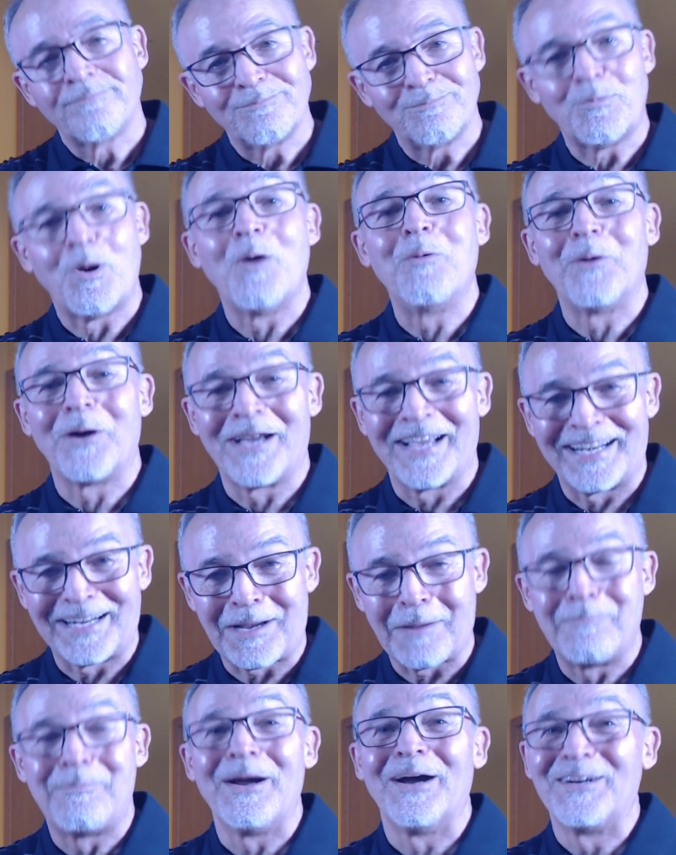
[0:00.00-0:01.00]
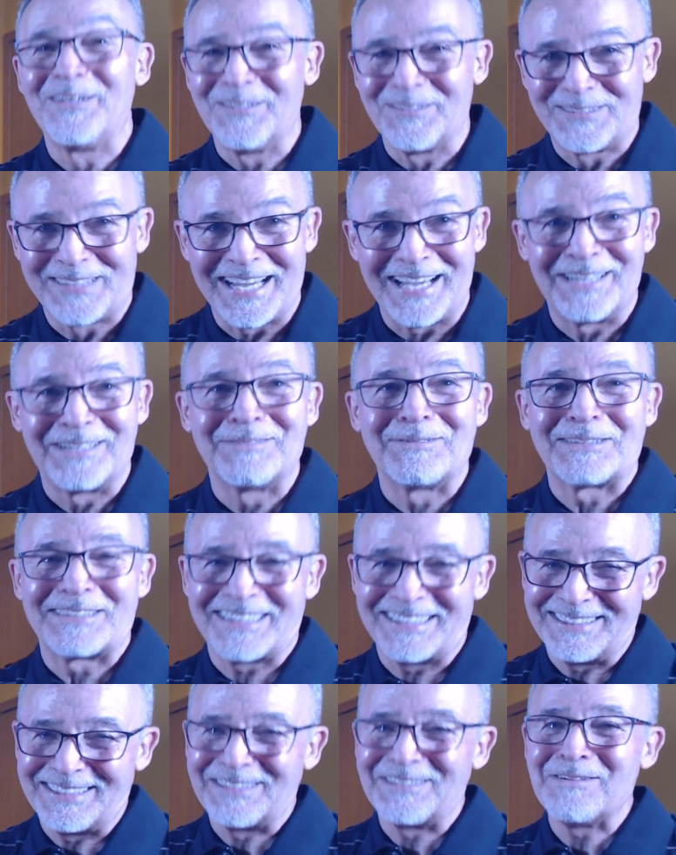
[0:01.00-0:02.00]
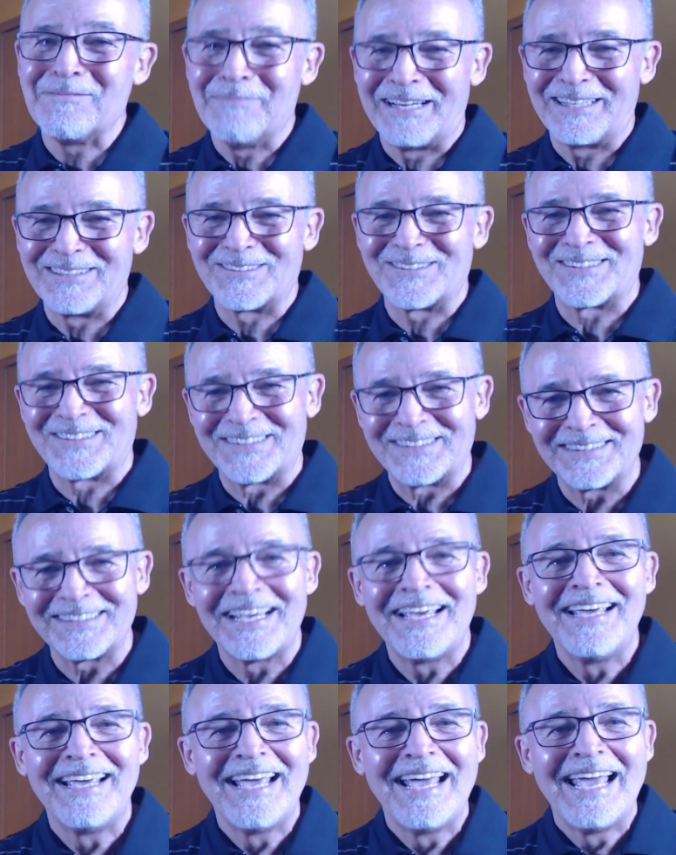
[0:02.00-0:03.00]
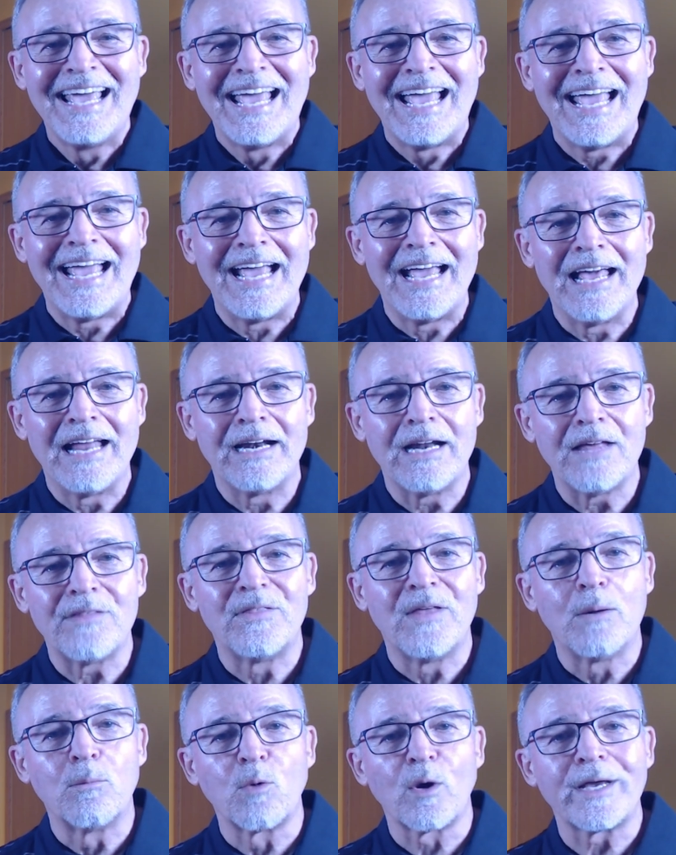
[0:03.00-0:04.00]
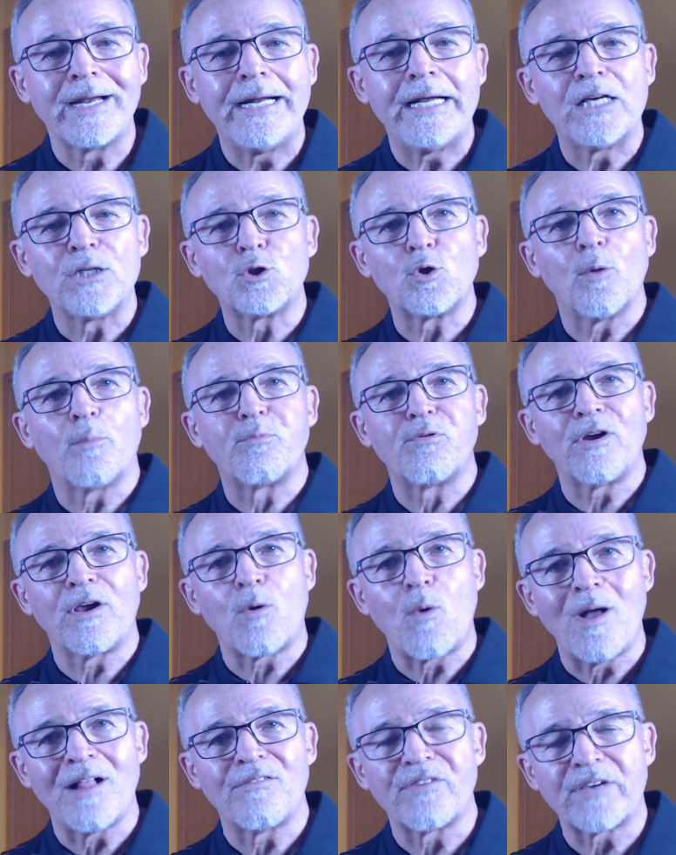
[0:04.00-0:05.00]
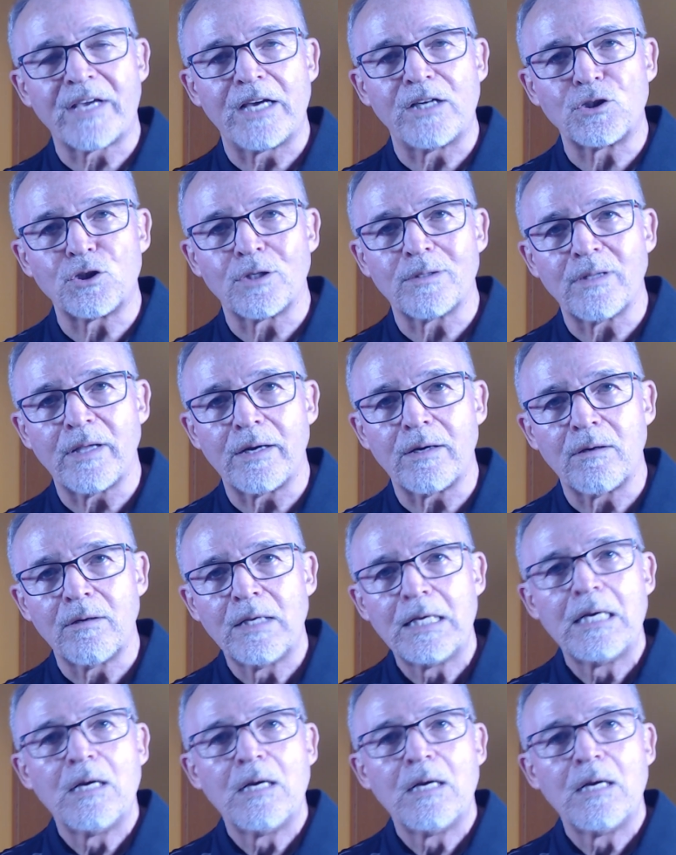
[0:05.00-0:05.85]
compare your data with the lender matrices, and then we're going to issue a pre-qualification letter.